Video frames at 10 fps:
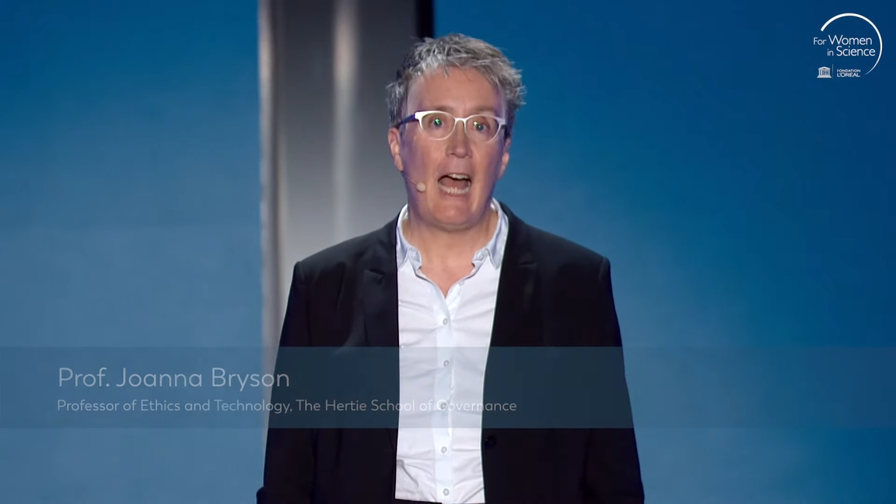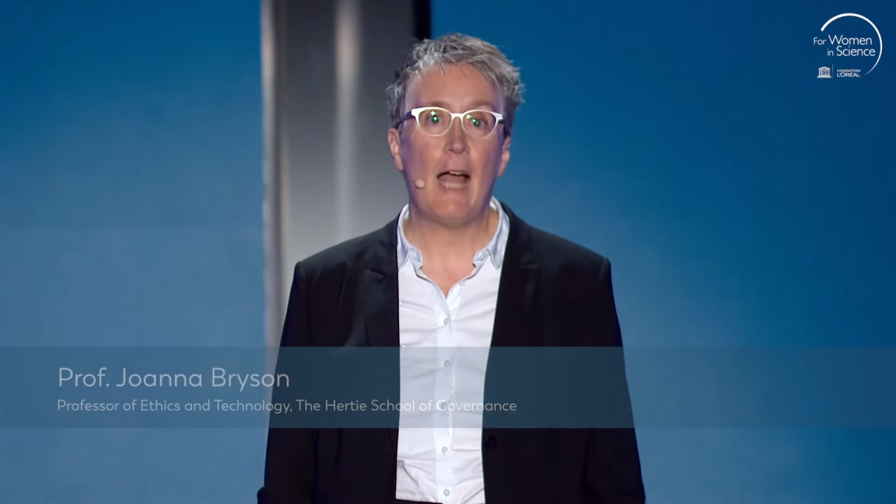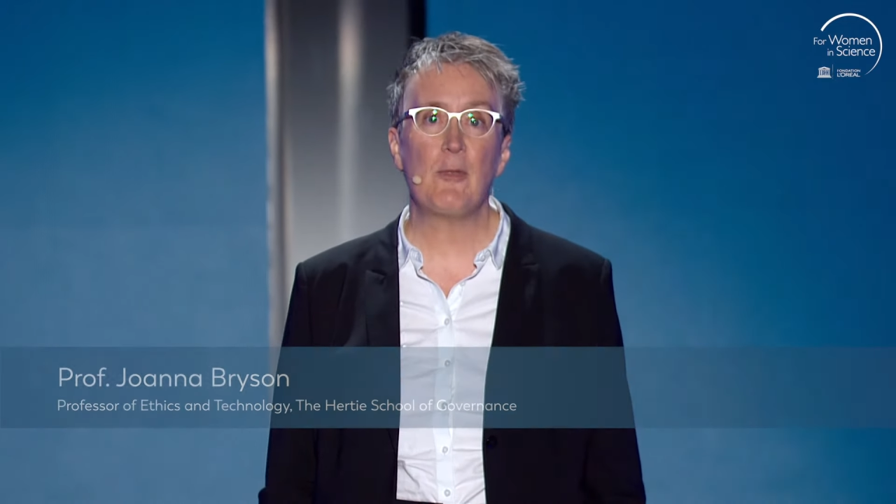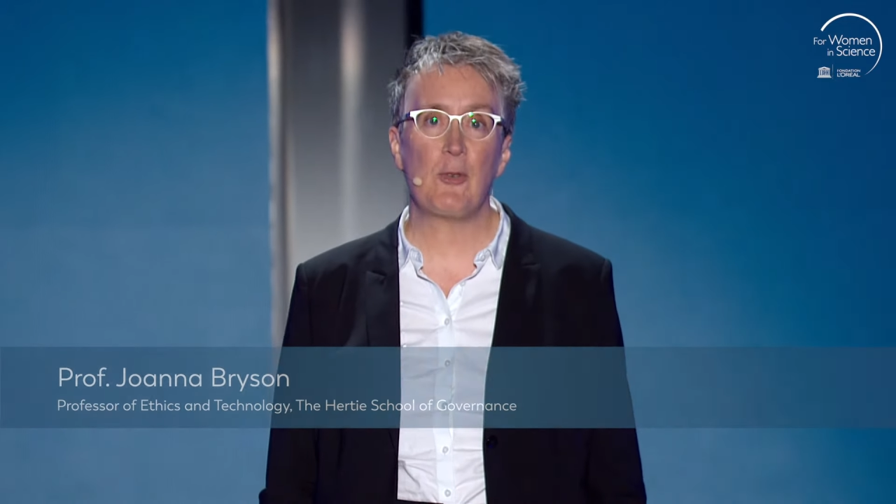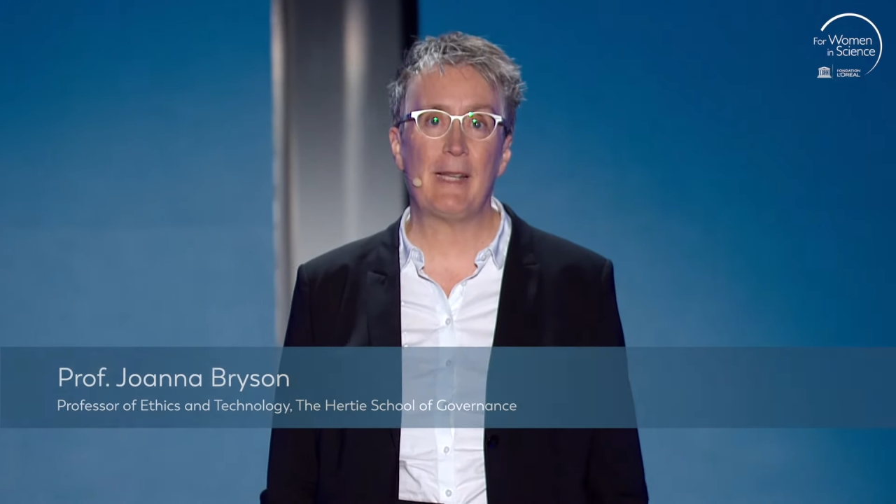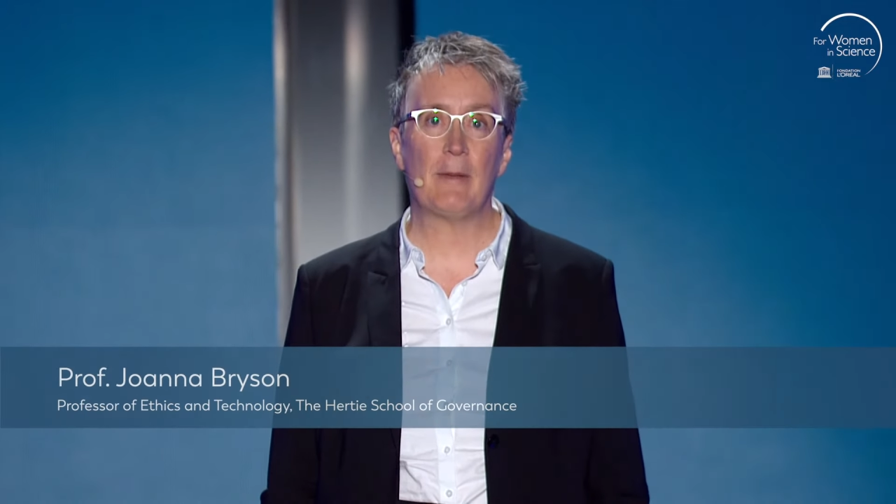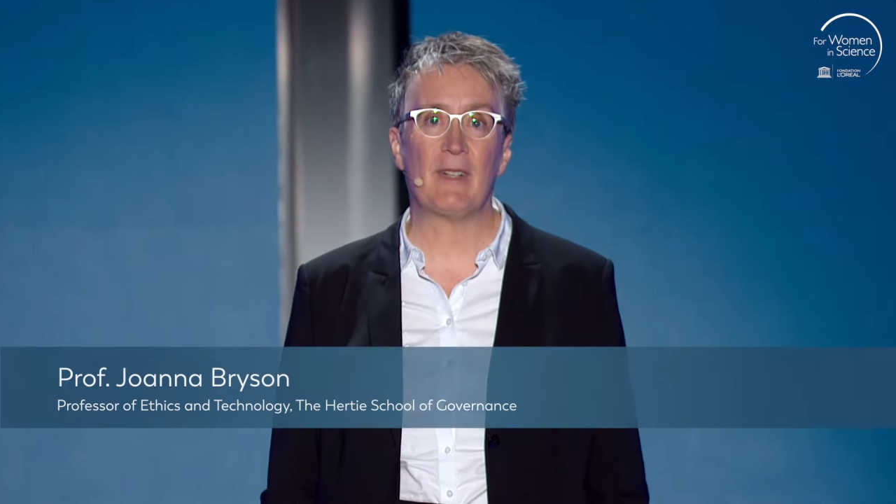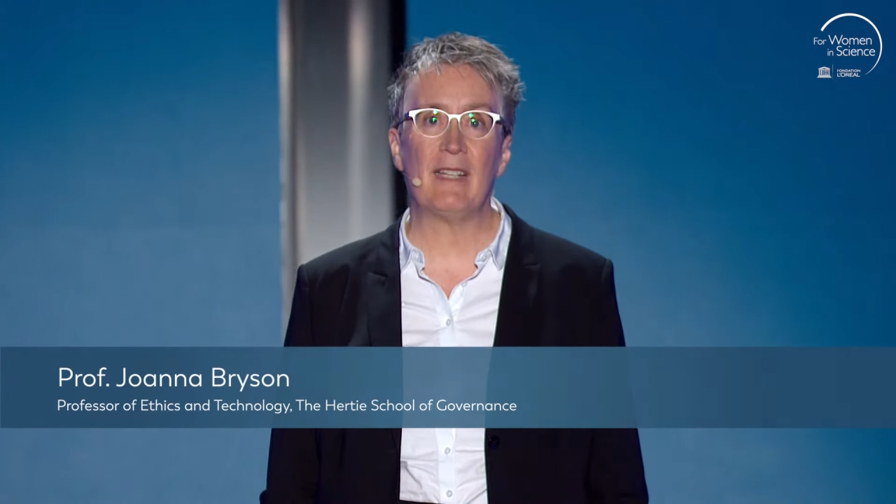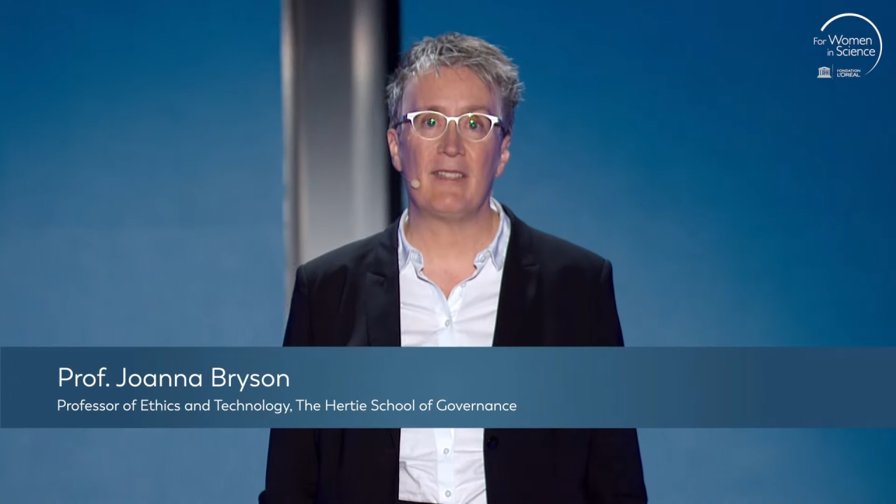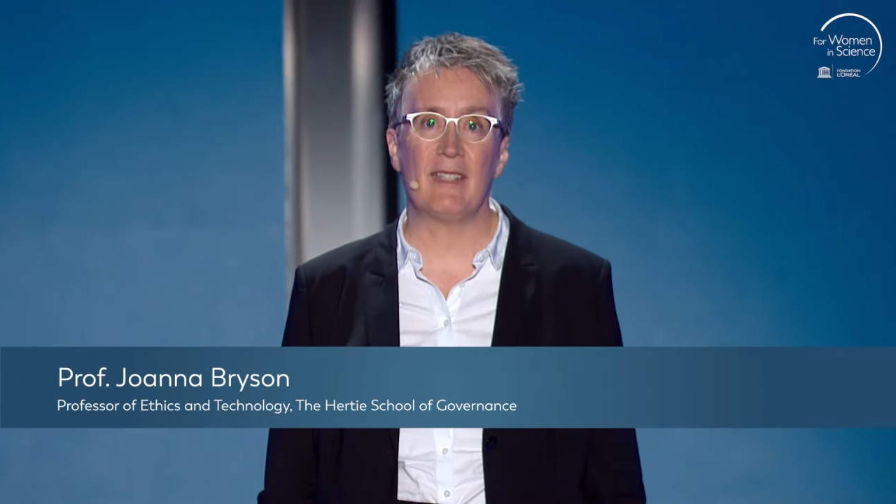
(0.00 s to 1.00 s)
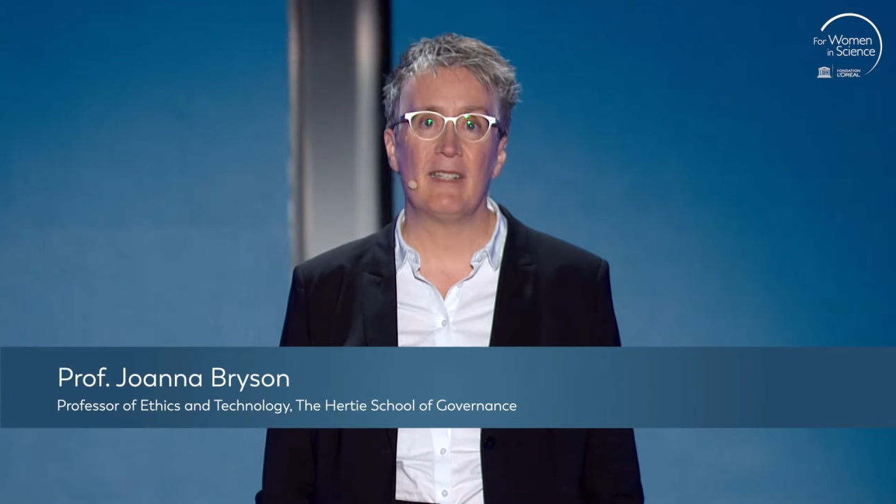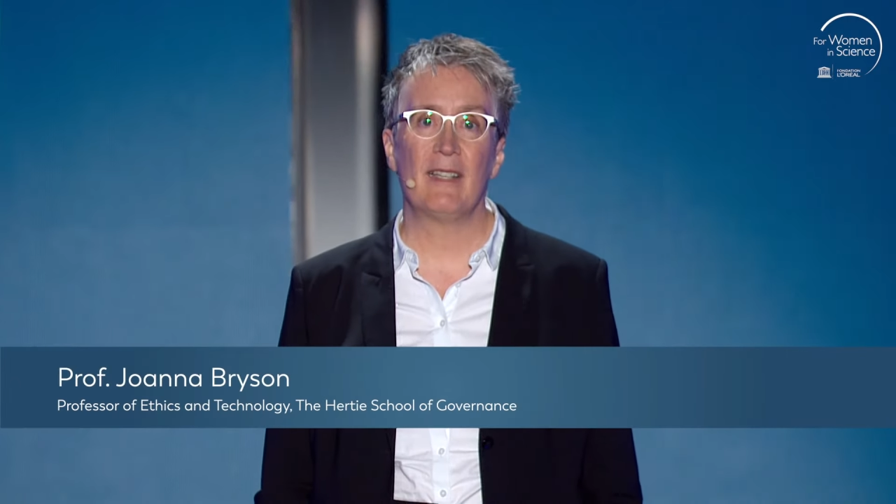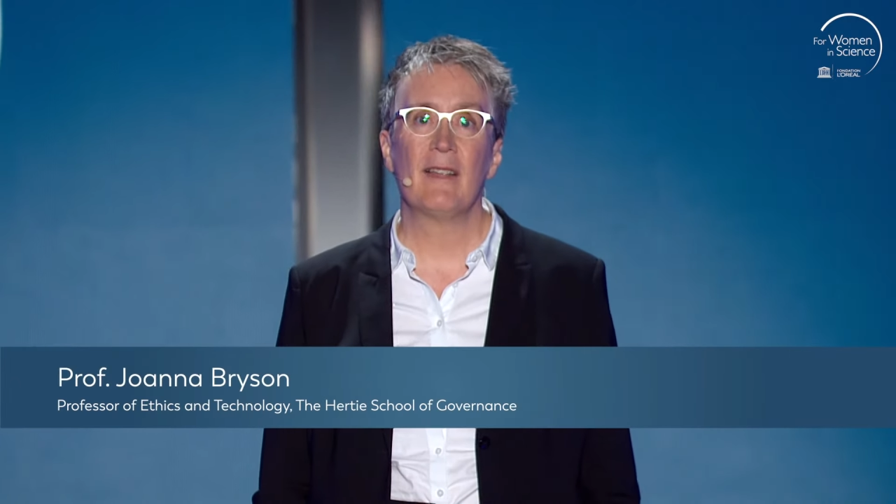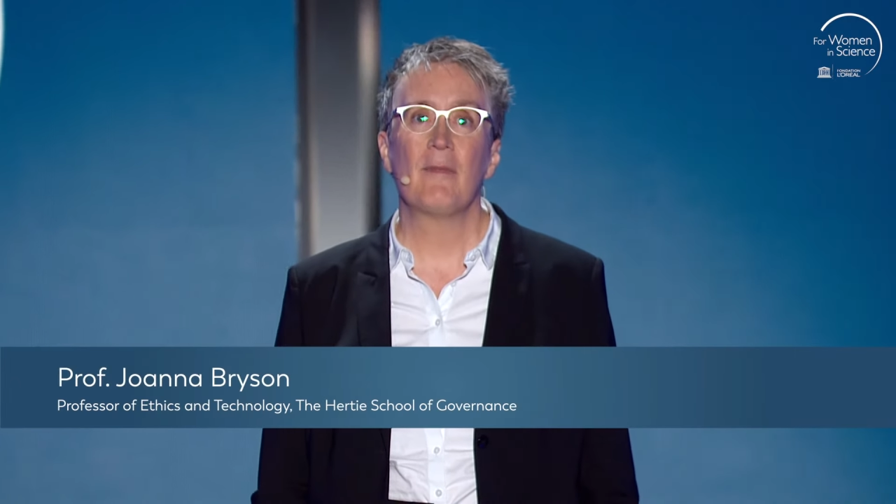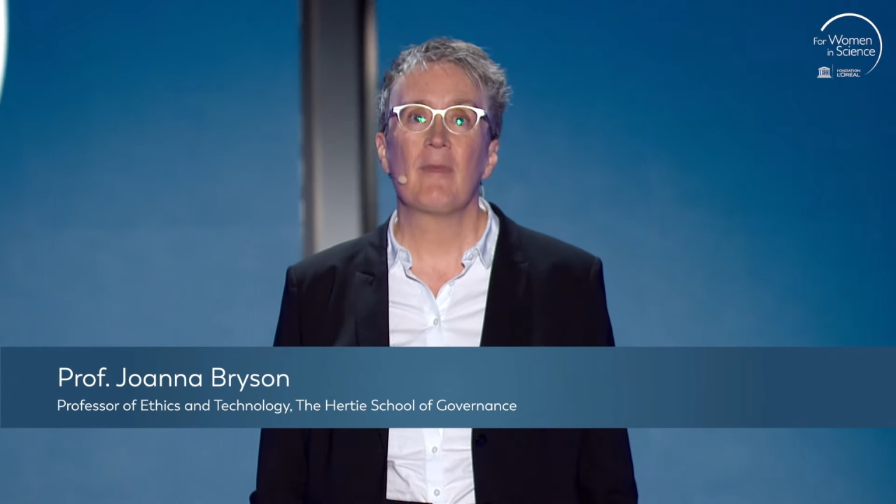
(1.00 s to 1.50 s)
I'm Joanna Bryson.
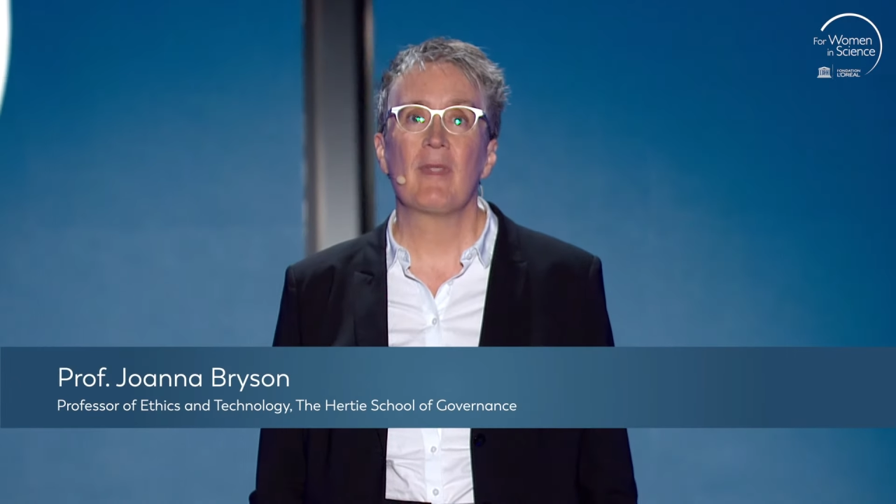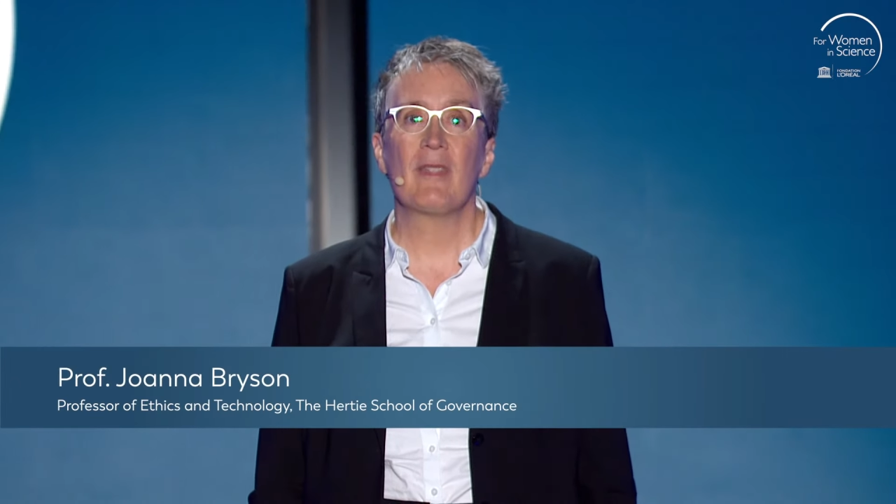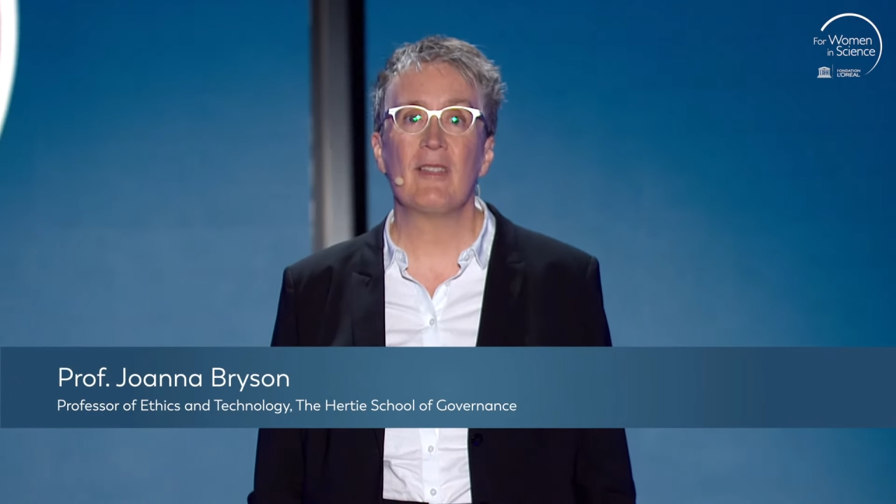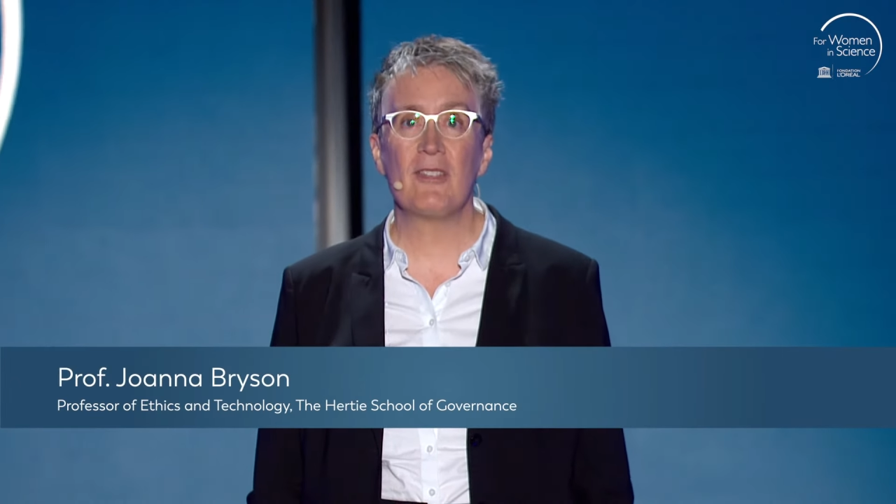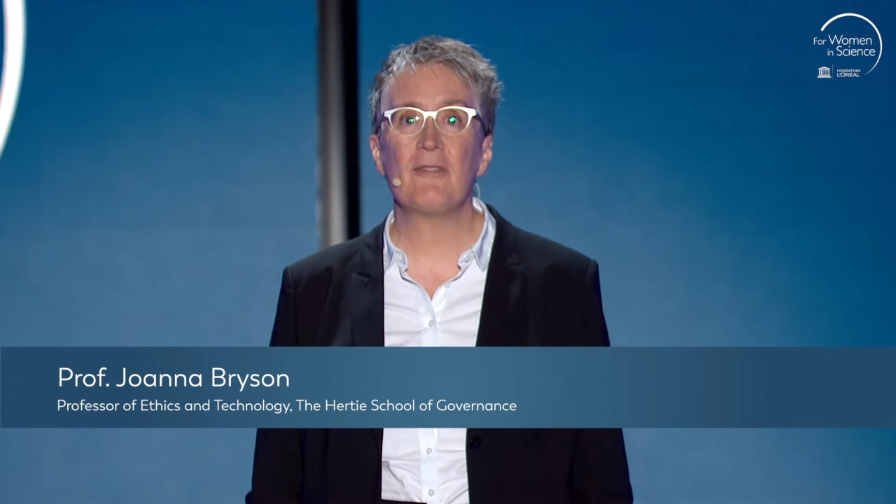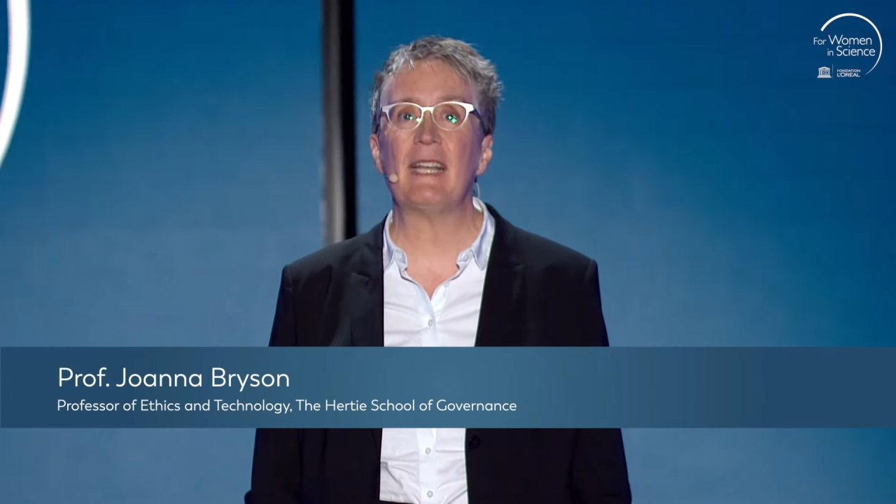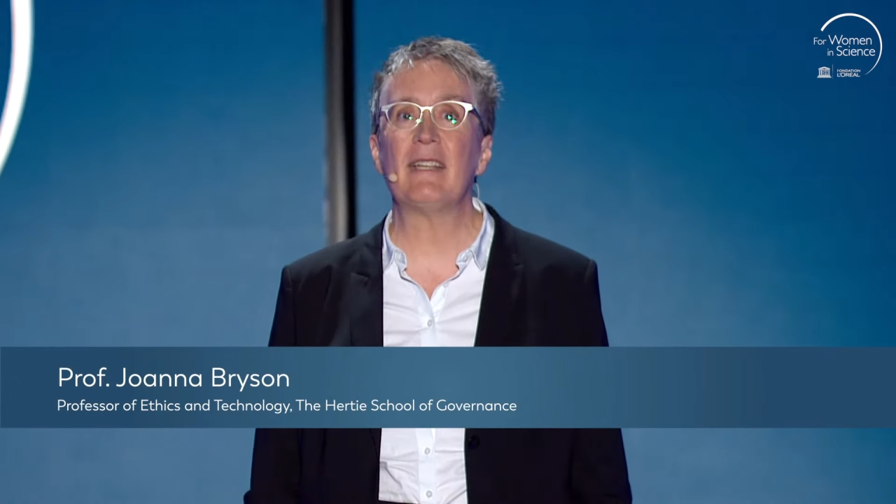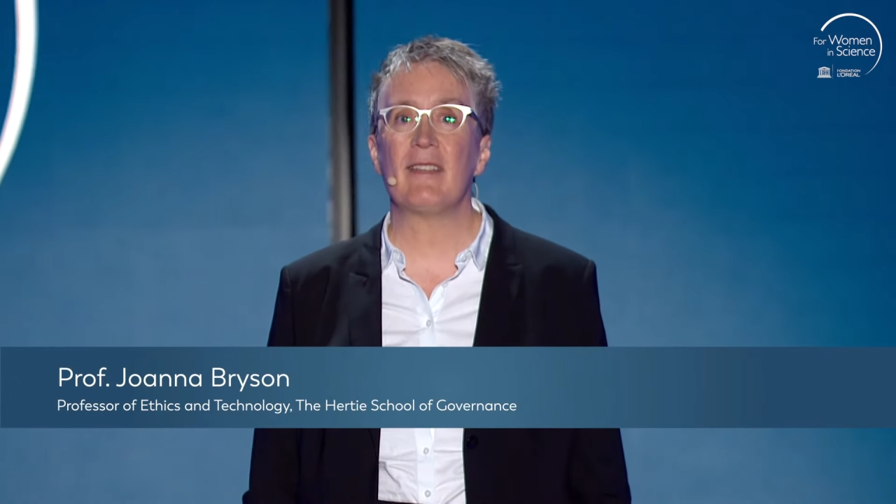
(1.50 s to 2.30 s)
This event